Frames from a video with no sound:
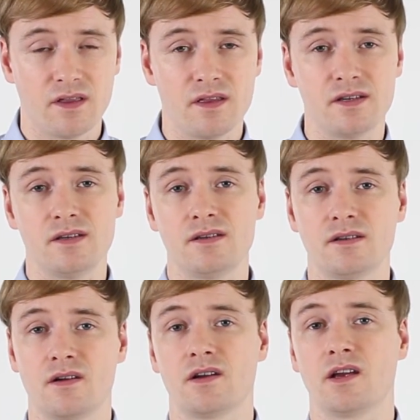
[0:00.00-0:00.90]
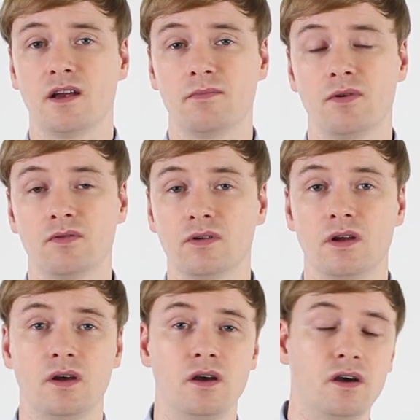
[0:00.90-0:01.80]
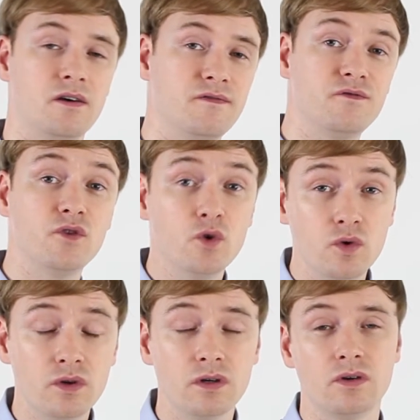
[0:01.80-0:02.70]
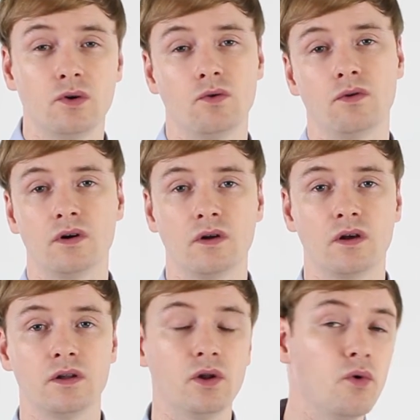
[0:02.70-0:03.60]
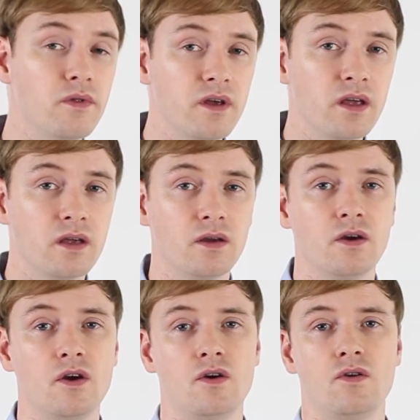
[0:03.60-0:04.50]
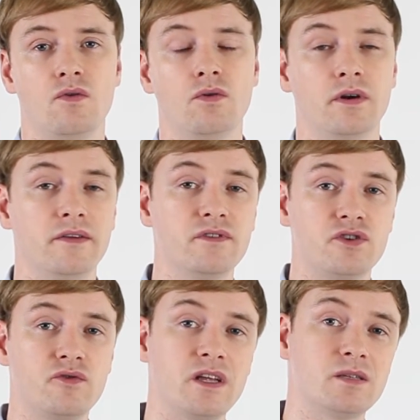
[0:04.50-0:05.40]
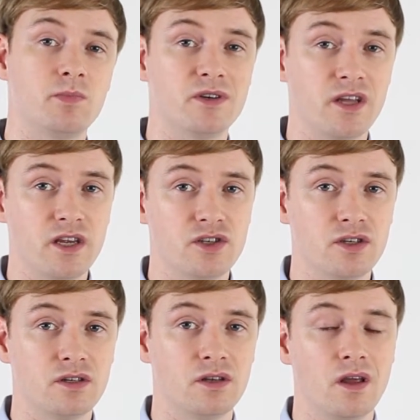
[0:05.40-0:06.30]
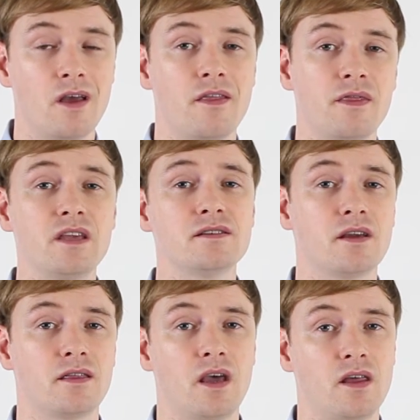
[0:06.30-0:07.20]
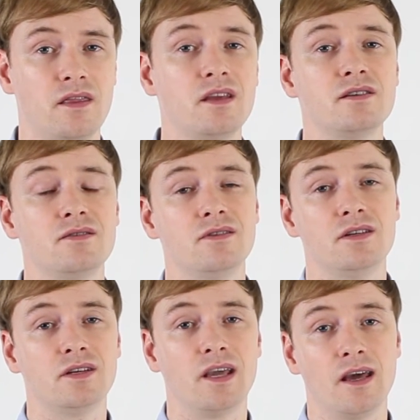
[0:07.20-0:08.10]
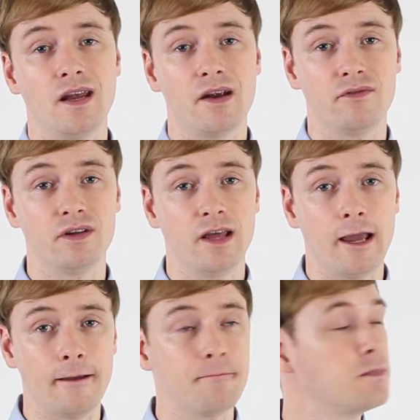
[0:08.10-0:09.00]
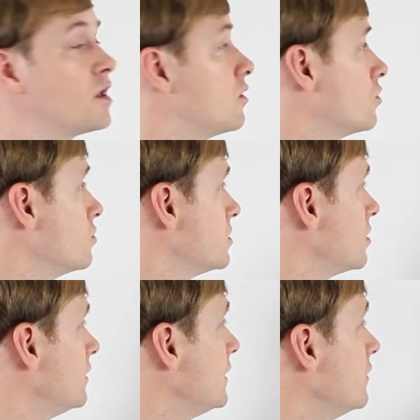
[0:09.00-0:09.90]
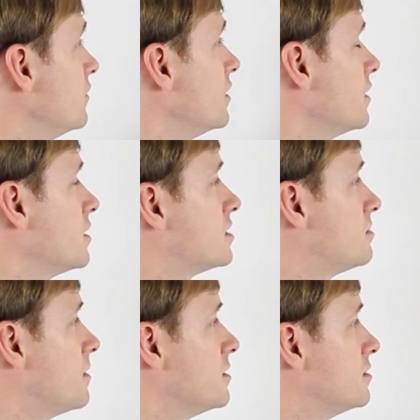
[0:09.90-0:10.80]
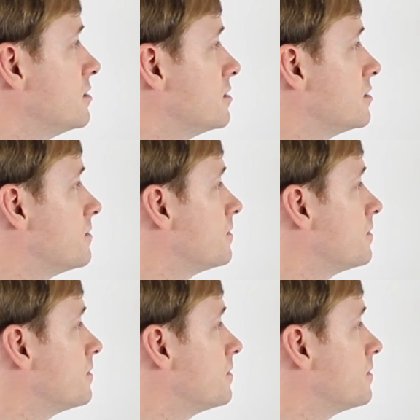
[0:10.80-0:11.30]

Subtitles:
This is talking about food or clothing or even transportation, things like that, things you need to get every day. Those are living expenses.